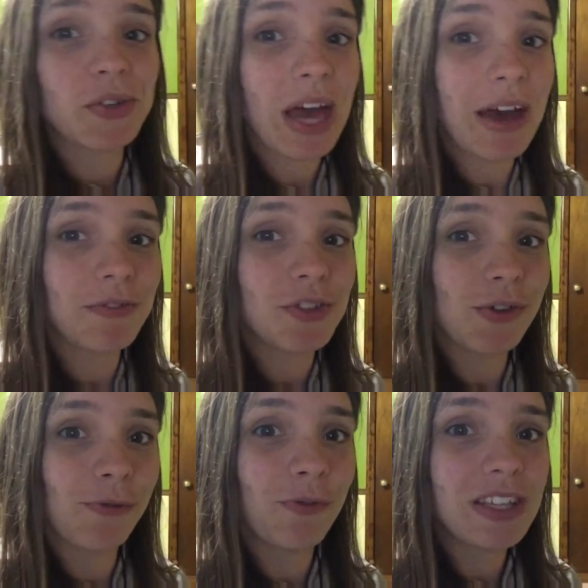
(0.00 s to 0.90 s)
to have
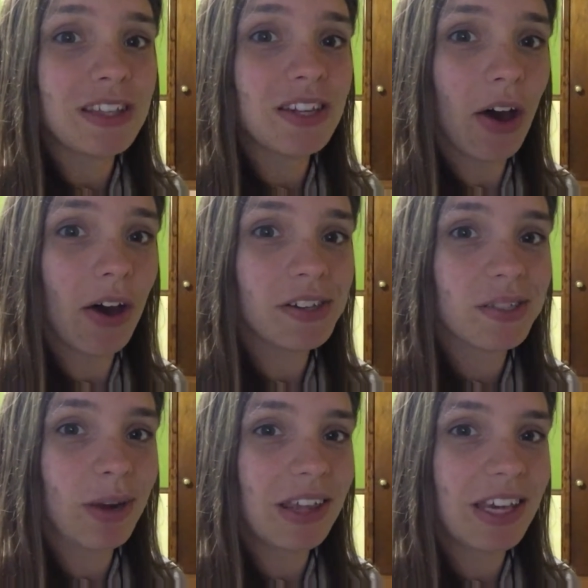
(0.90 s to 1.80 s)
to feed the
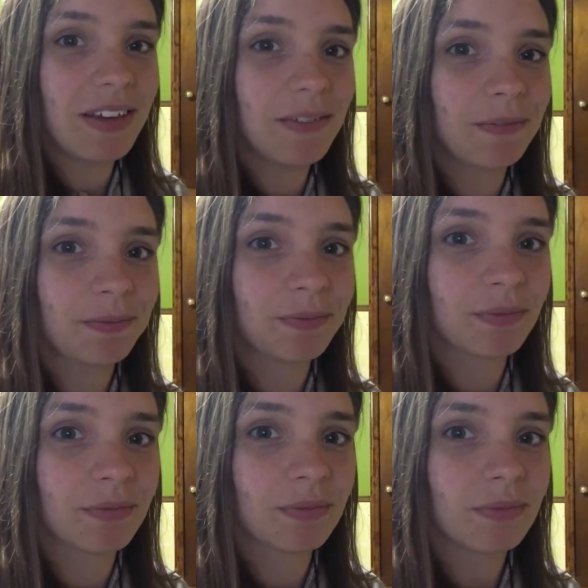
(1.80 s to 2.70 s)
dogs, right, Lee?
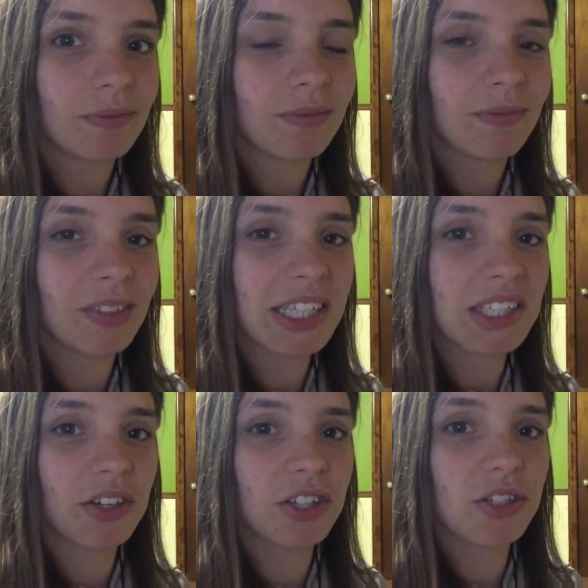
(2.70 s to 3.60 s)
Yeah.
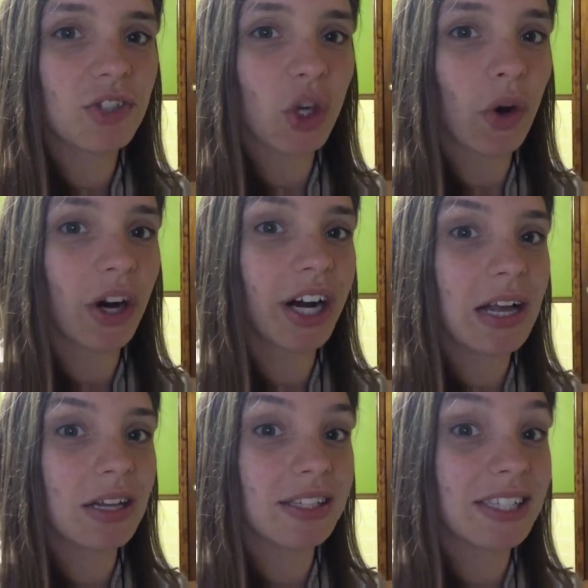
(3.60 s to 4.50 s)
That's her chore.
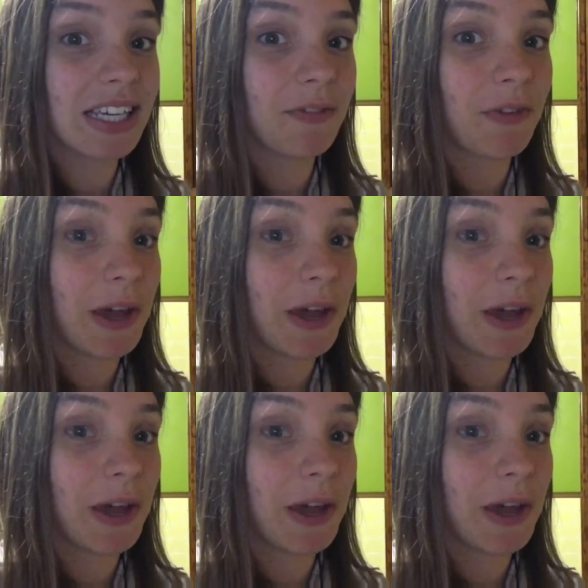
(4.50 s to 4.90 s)
And see if